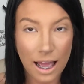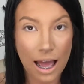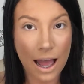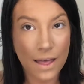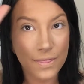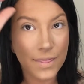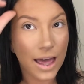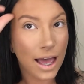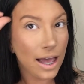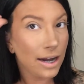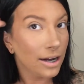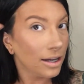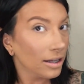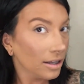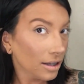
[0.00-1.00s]
And
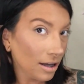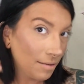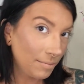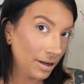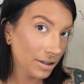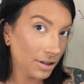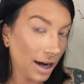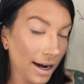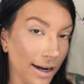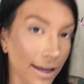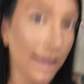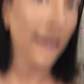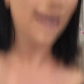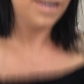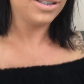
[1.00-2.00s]
then I'm going to try to
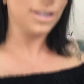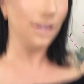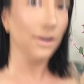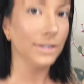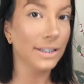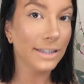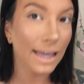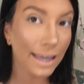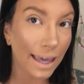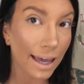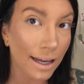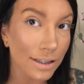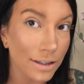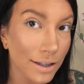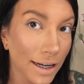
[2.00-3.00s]
get as close as I
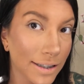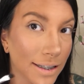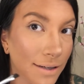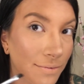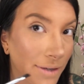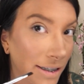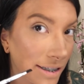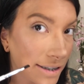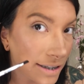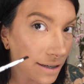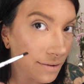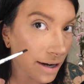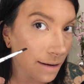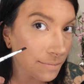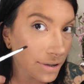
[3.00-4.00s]
can so you guys can really see
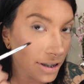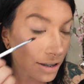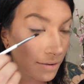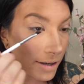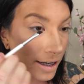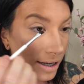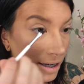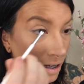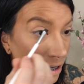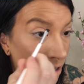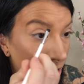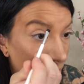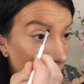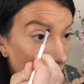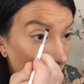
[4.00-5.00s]
what I'm doing.
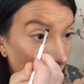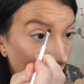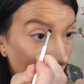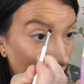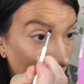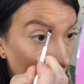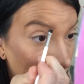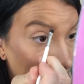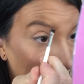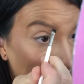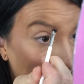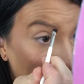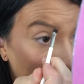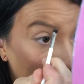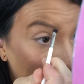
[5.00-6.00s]
So I go
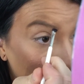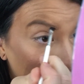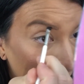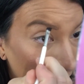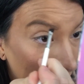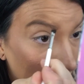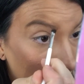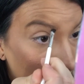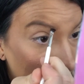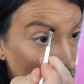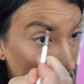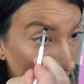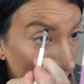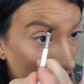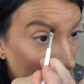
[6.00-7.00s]
right
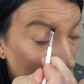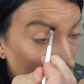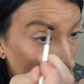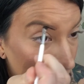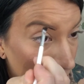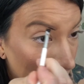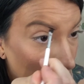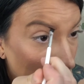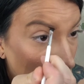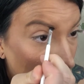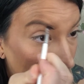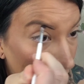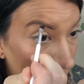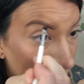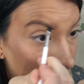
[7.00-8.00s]
underneath my natural
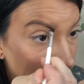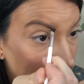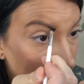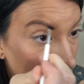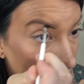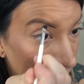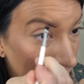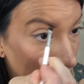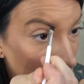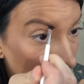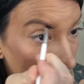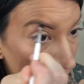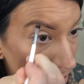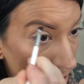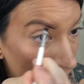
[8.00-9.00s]
brow
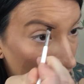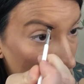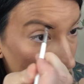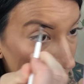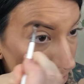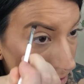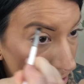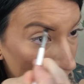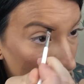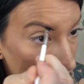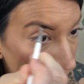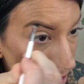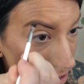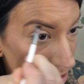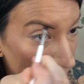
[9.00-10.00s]
to really
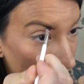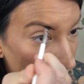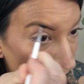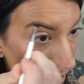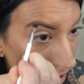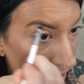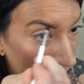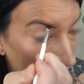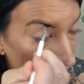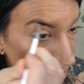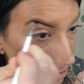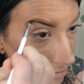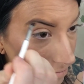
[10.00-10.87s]
start defining it.